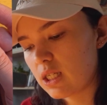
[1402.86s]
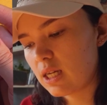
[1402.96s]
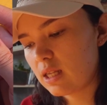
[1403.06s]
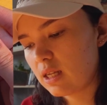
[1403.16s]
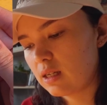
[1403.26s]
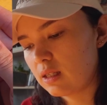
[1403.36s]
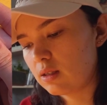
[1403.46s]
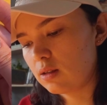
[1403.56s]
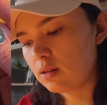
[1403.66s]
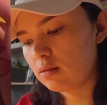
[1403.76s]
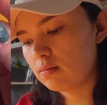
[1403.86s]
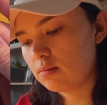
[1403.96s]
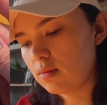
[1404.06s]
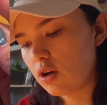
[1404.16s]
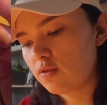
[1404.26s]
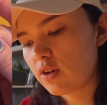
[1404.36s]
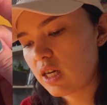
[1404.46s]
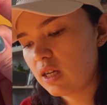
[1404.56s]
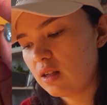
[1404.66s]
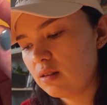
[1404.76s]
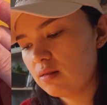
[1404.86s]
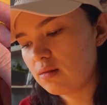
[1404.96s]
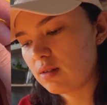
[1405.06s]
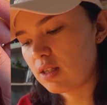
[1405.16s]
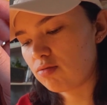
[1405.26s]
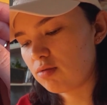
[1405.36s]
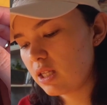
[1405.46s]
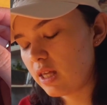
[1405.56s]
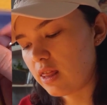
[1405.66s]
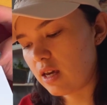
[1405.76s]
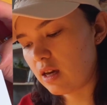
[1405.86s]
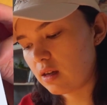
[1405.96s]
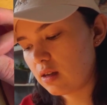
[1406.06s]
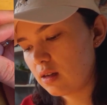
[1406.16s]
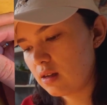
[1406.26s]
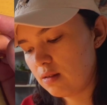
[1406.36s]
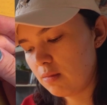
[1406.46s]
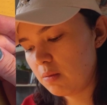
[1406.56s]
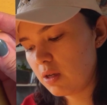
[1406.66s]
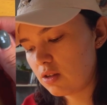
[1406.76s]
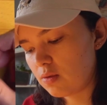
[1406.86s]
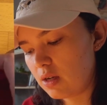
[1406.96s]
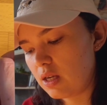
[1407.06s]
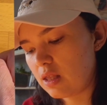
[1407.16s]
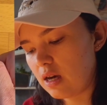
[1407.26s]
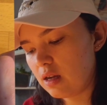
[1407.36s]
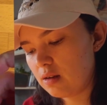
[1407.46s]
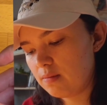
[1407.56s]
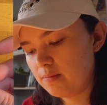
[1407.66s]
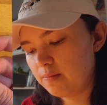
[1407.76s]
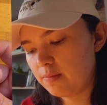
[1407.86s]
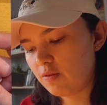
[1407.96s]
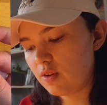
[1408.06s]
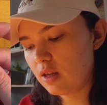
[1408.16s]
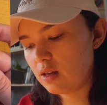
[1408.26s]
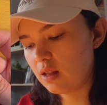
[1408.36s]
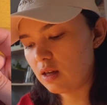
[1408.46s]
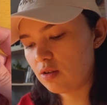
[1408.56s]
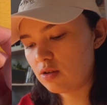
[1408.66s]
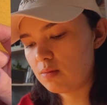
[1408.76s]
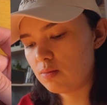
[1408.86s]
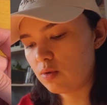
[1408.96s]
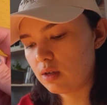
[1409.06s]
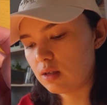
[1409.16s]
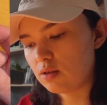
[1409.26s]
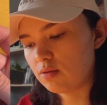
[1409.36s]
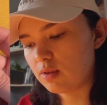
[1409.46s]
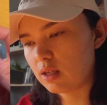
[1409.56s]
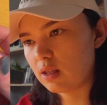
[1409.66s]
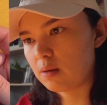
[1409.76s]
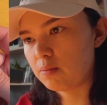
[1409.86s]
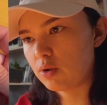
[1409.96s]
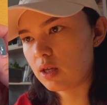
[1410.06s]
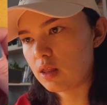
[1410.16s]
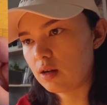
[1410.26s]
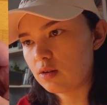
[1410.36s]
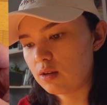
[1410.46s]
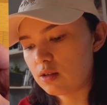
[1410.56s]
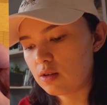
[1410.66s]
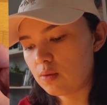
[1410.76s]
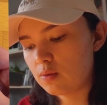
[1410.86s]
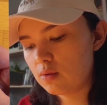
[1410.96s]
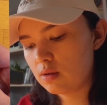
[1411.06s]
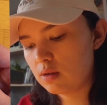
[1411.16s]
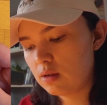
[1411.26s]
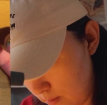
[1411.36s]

Is that a little overkill? It's really thick. Maybe I don't need that. I feel like 13 point is already pretty thick on its own.